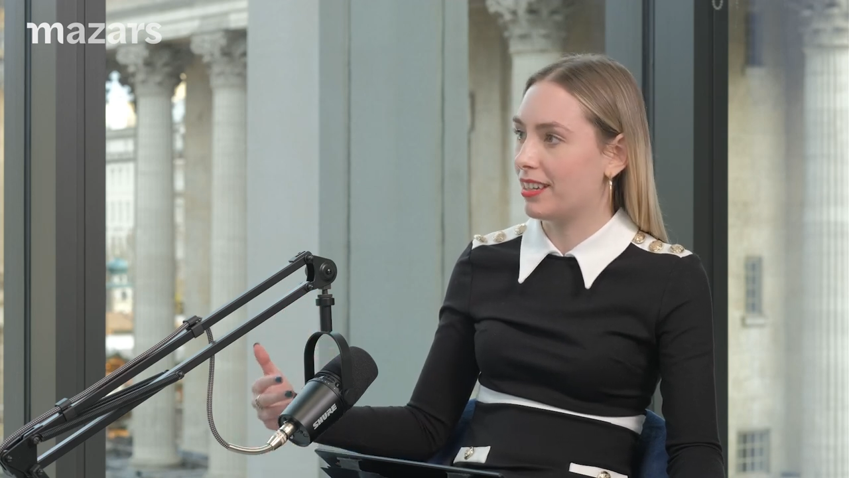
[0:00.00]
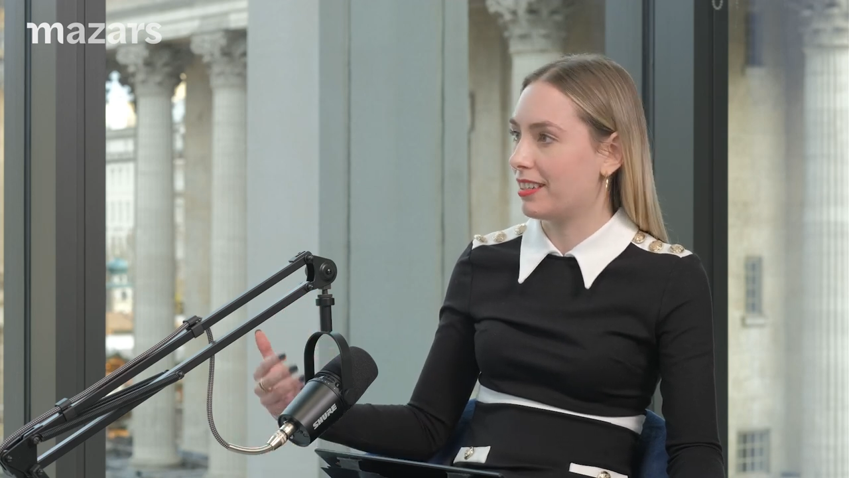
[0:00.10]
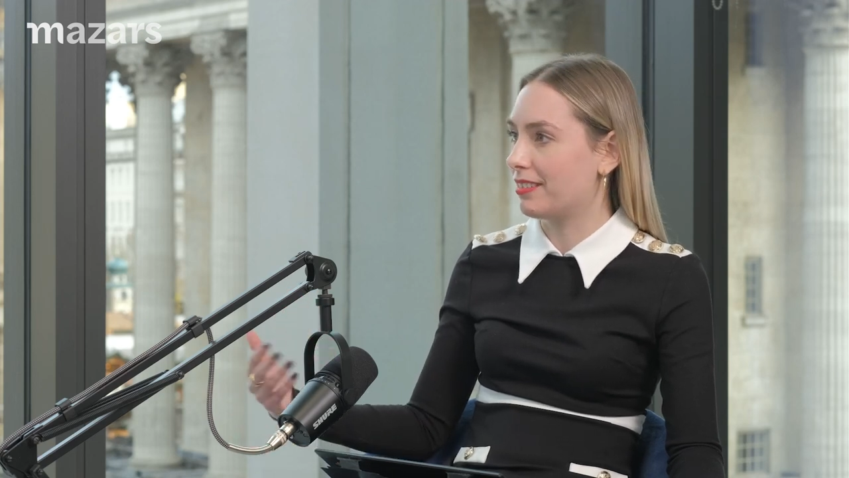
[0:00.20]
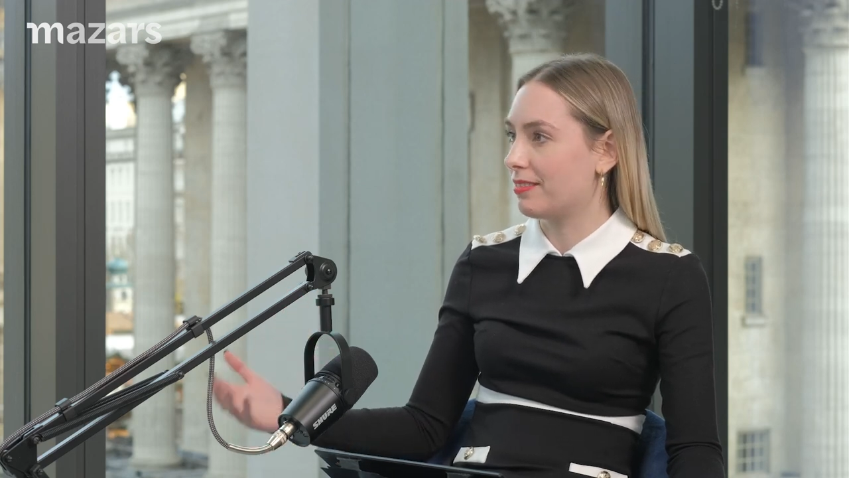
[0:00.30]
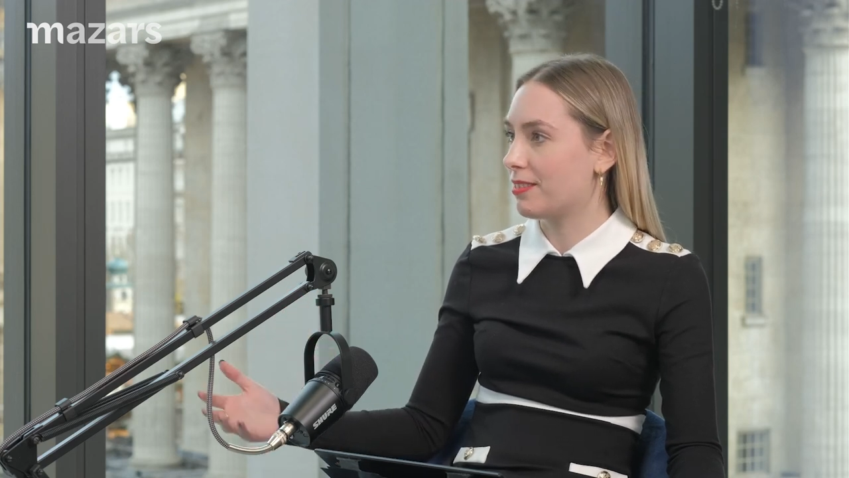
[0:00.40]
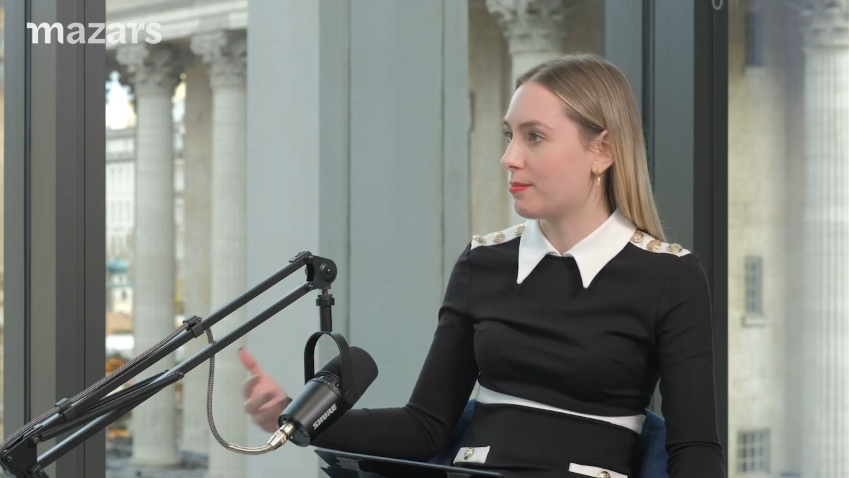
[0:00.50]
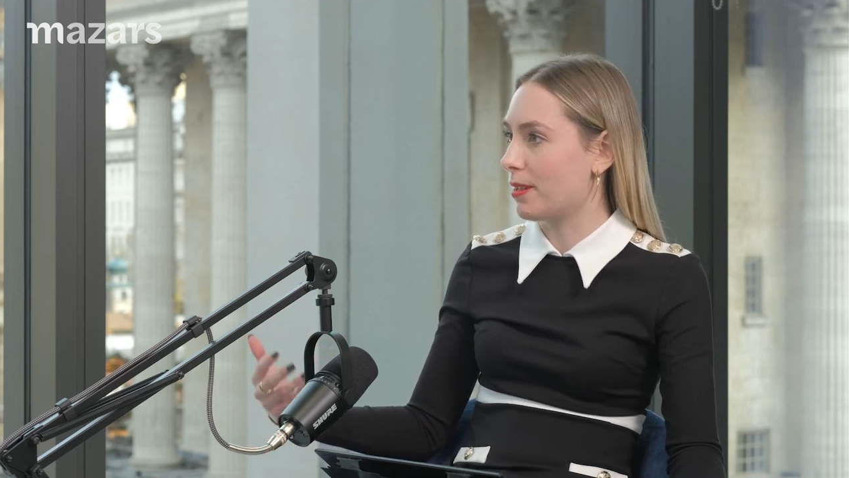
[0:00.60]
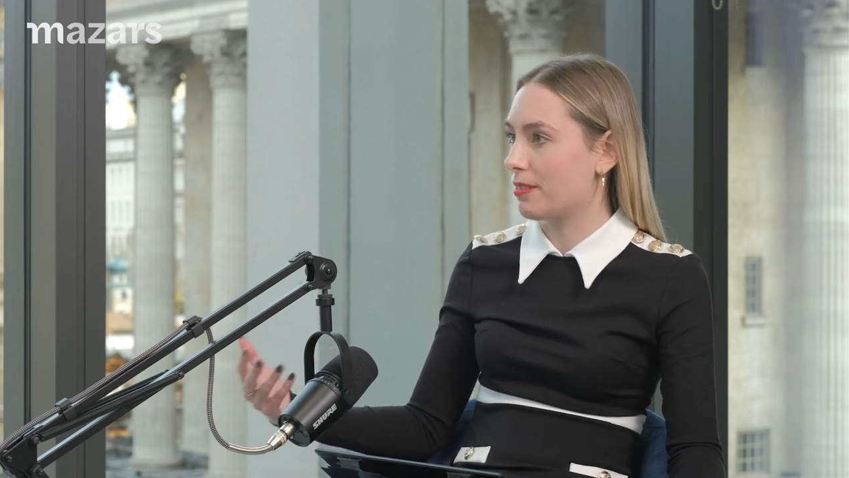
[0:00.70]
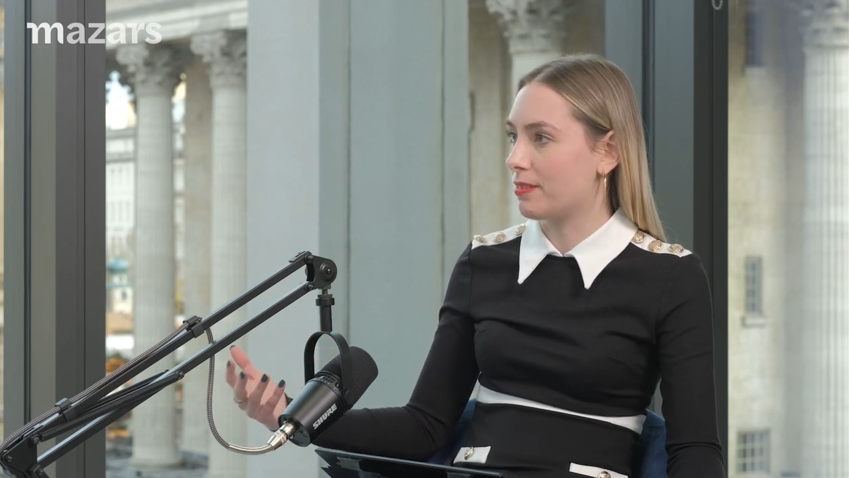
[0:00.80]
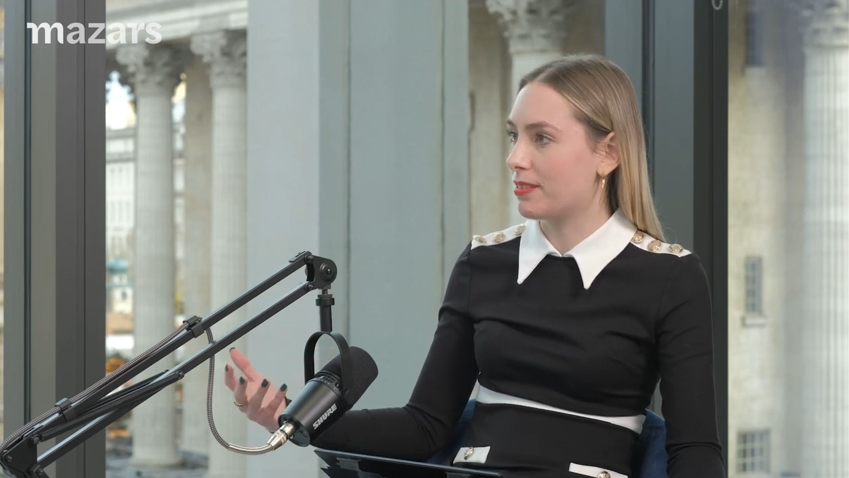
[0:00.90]

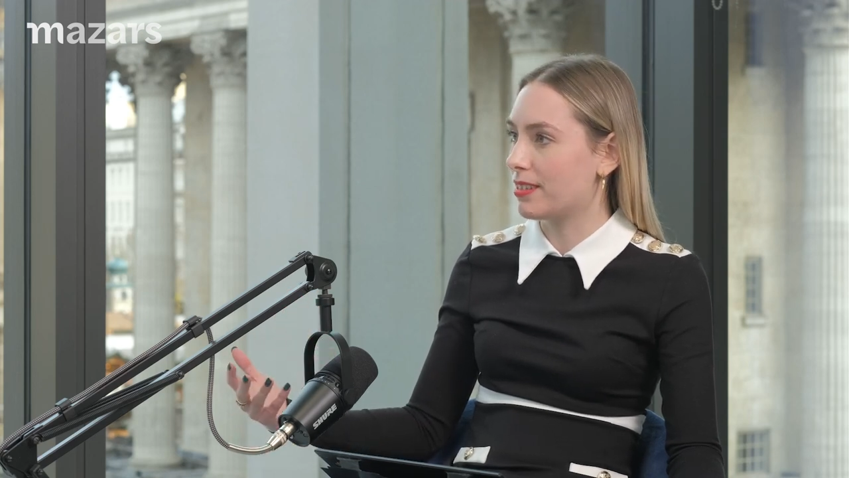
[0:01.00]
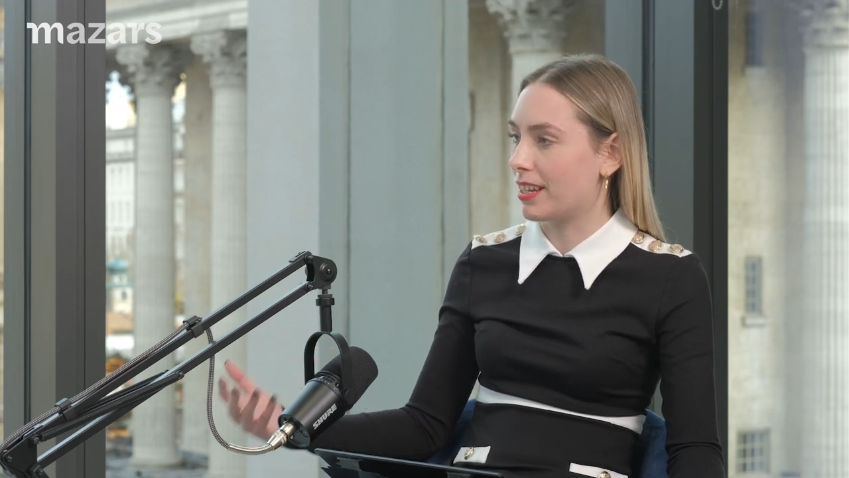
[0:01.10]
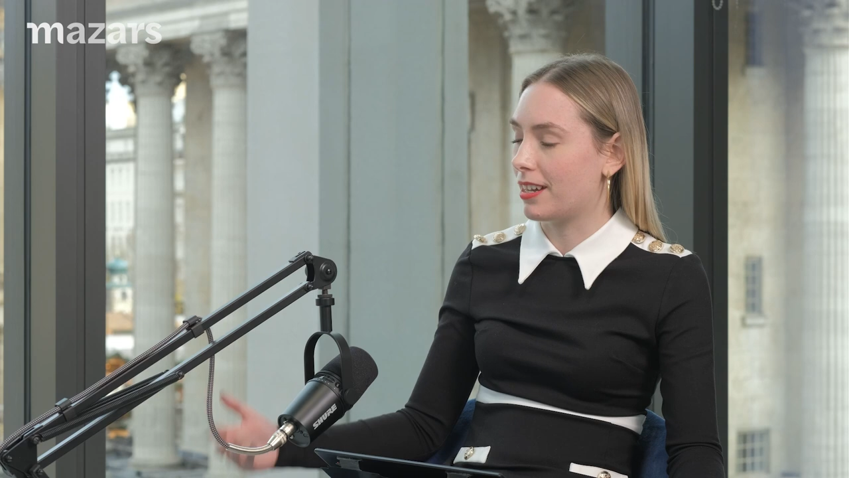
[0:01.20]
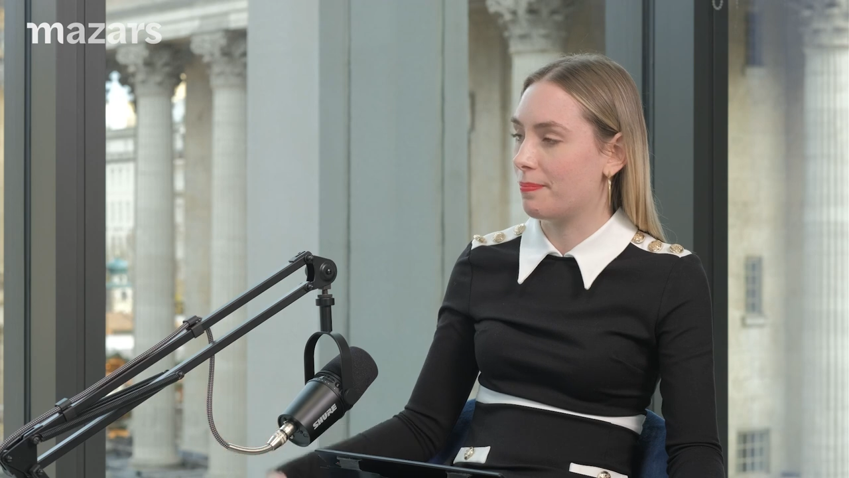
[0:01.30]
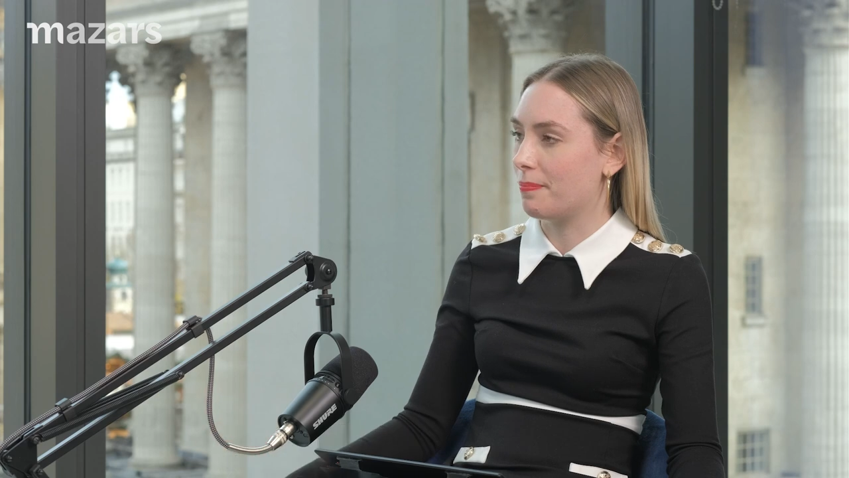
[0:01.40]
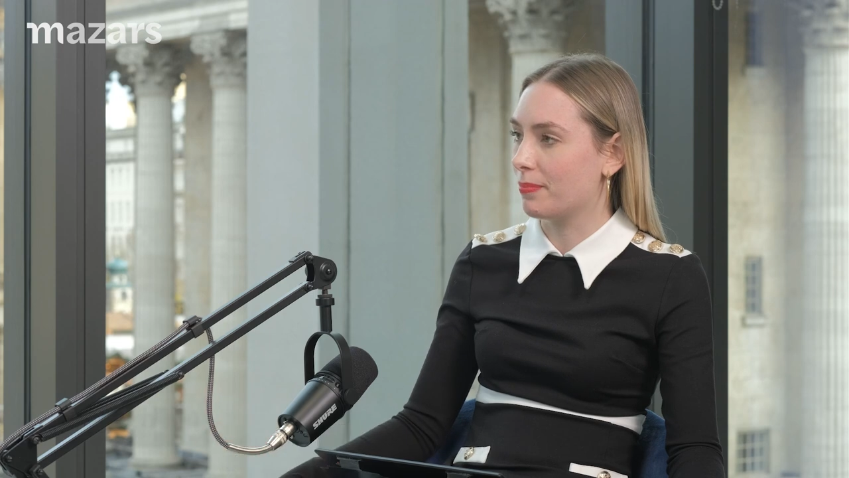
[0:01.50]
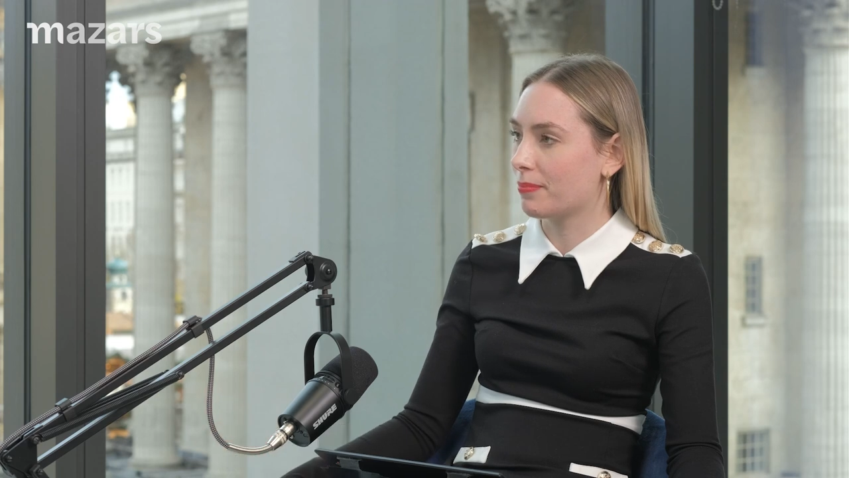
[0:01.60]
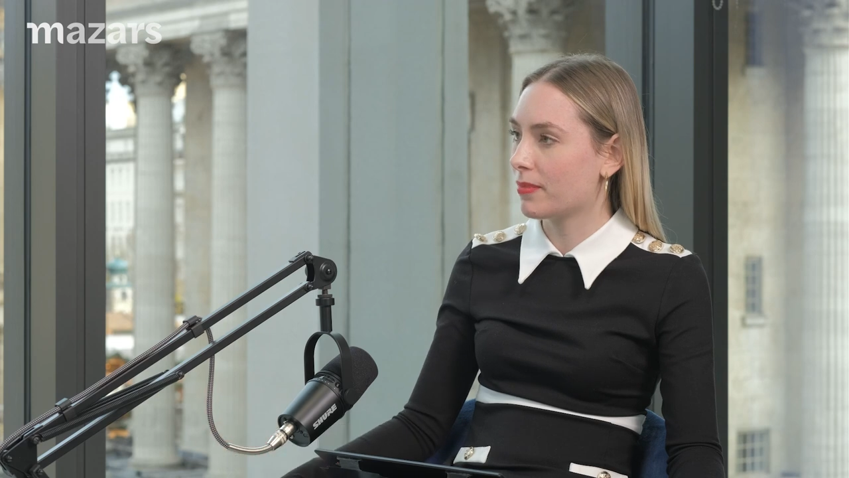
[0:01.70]
and